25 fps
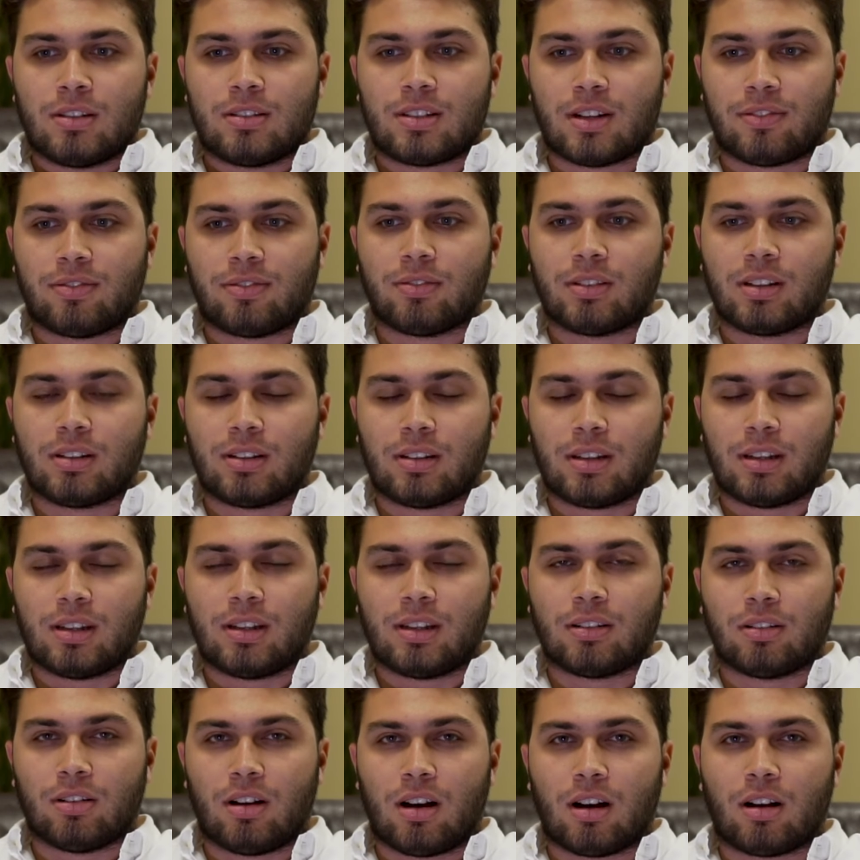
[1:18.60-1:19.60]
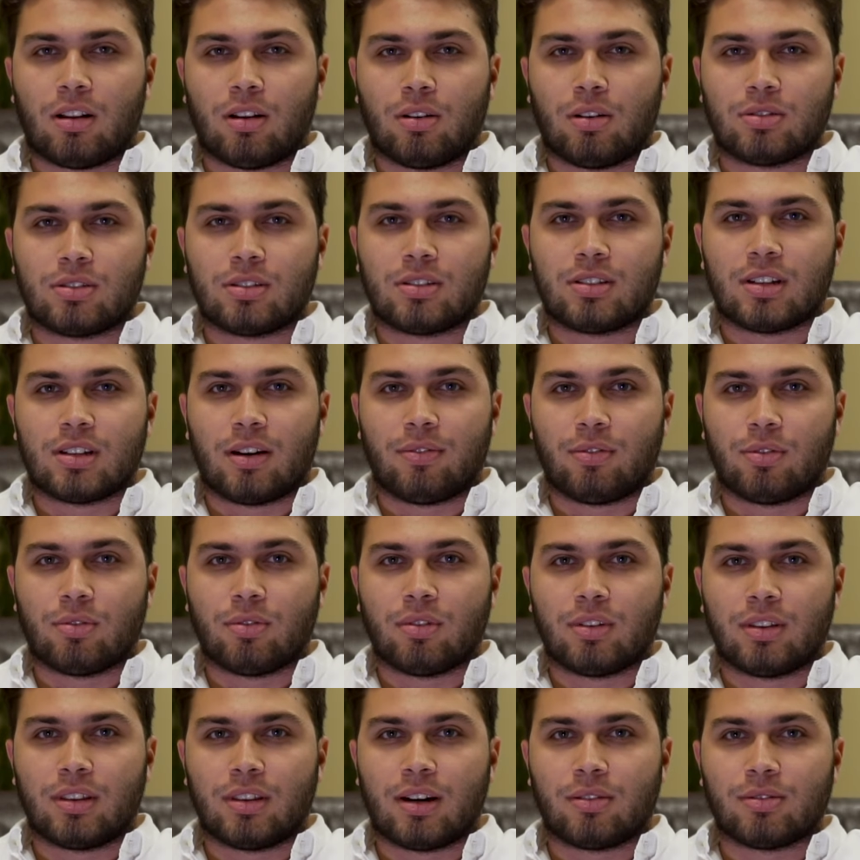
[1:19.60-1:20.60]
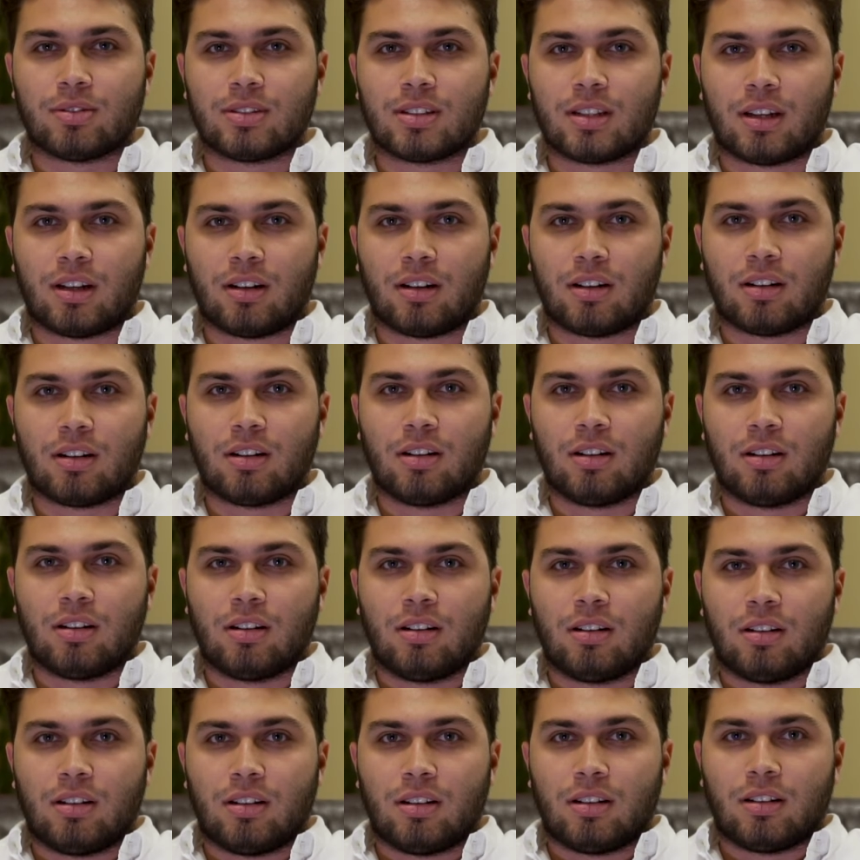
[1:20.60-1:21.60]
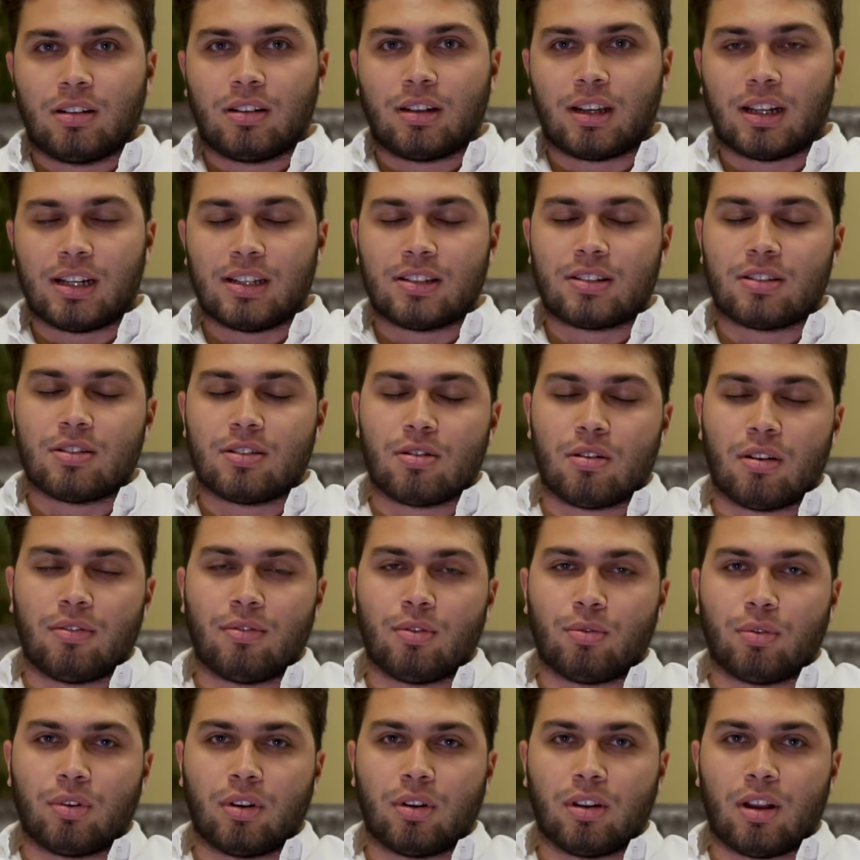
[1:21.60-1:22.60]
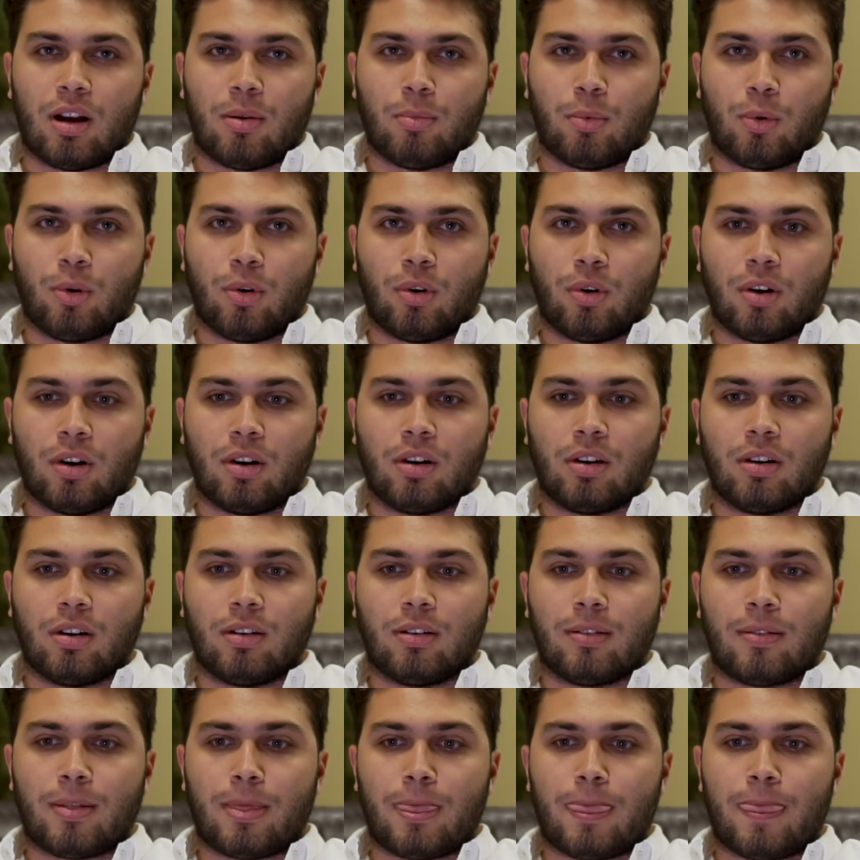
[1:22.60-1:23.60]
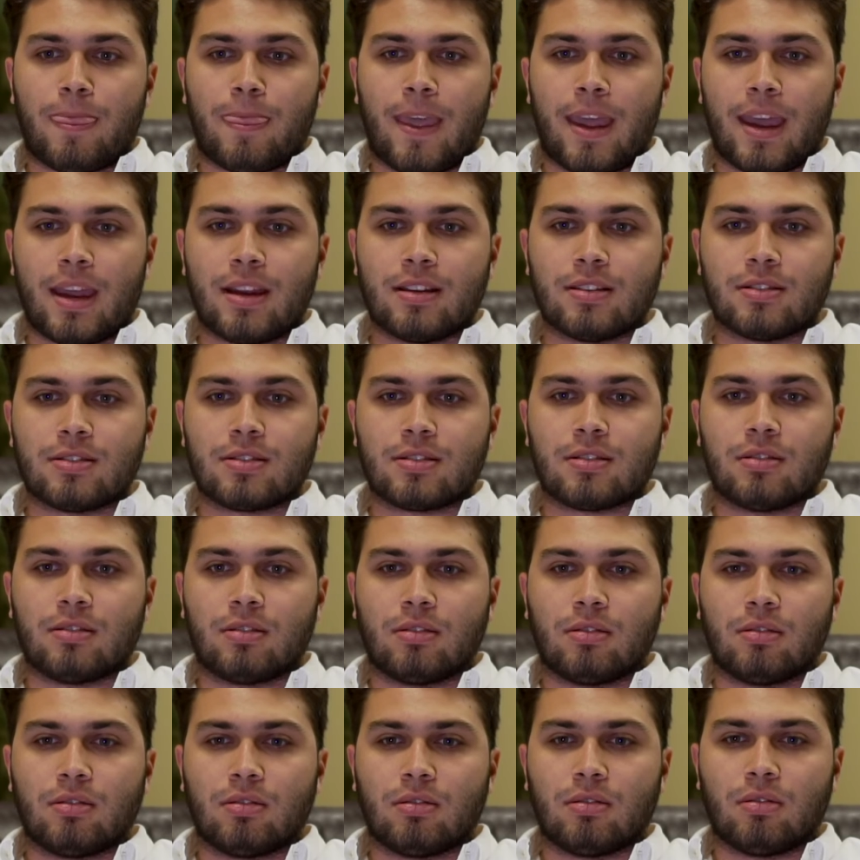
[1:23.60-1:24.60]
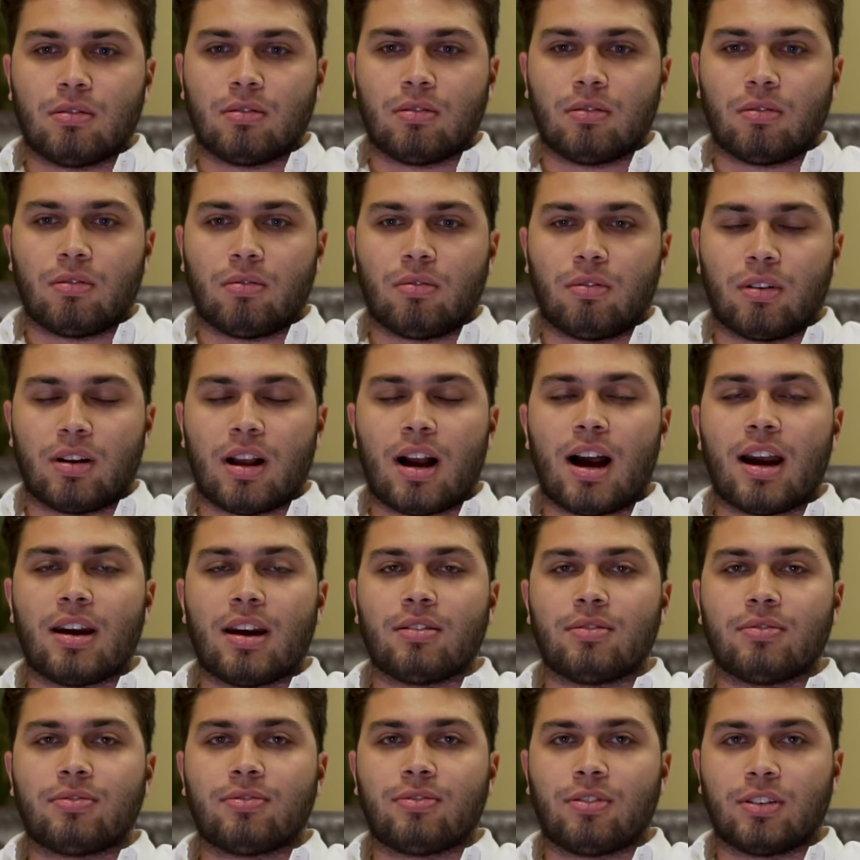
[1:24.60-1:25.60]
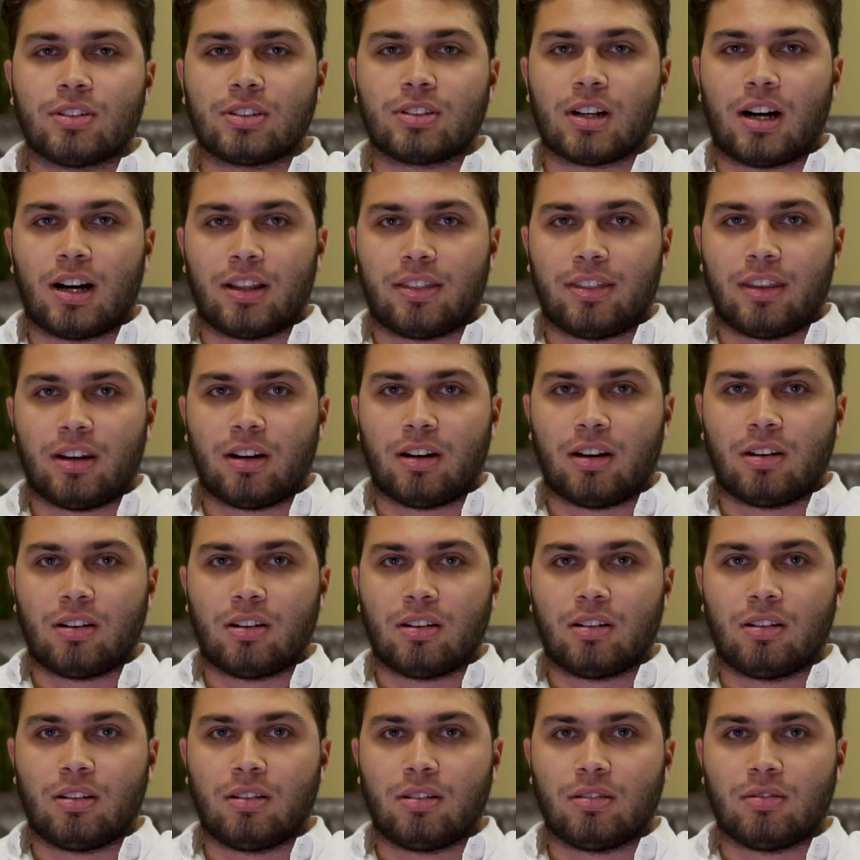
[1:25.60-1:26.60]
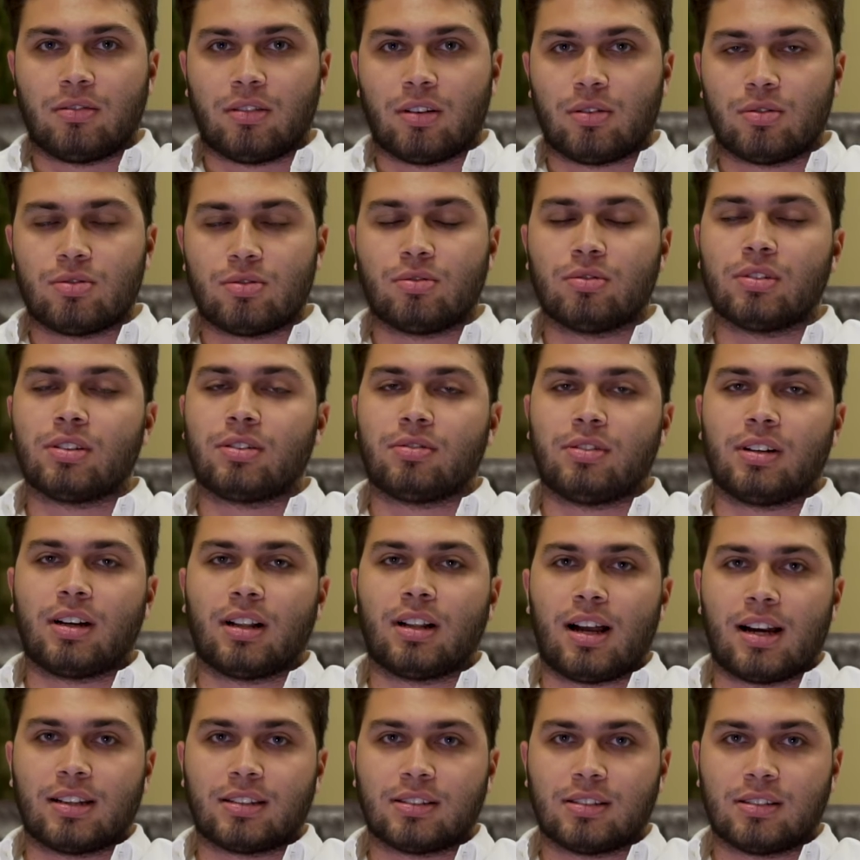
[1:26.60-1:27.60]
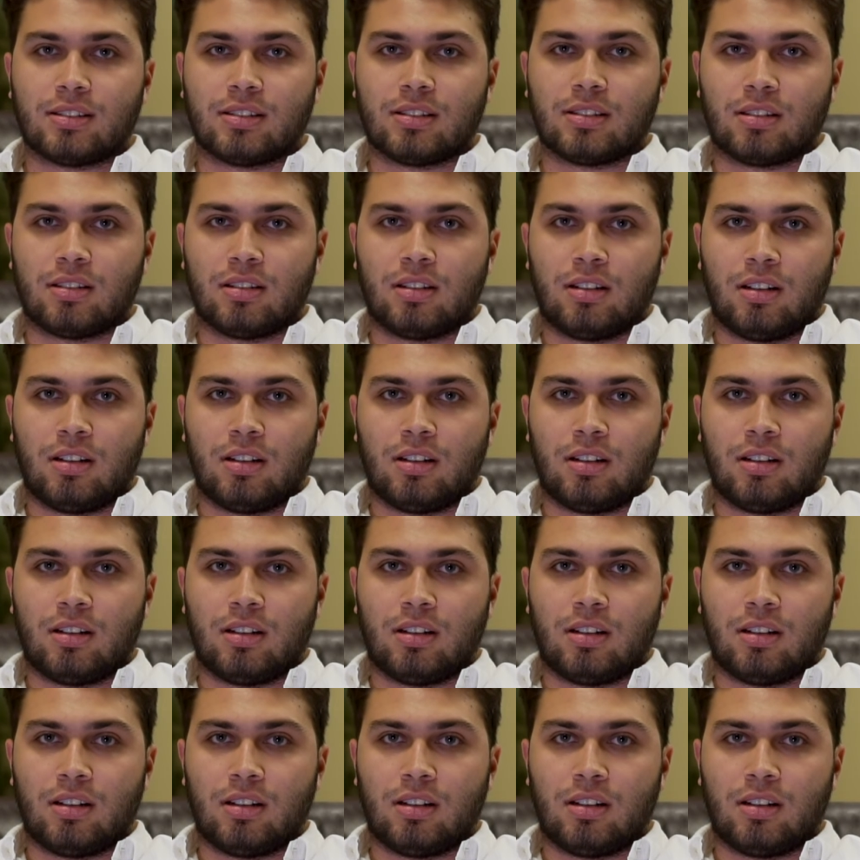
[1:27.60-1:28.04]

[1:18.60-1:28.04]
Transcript: definitely getting a lot closer to everyone that was there, getting to know everyone a lot more. And when I first got there was only 3 classes.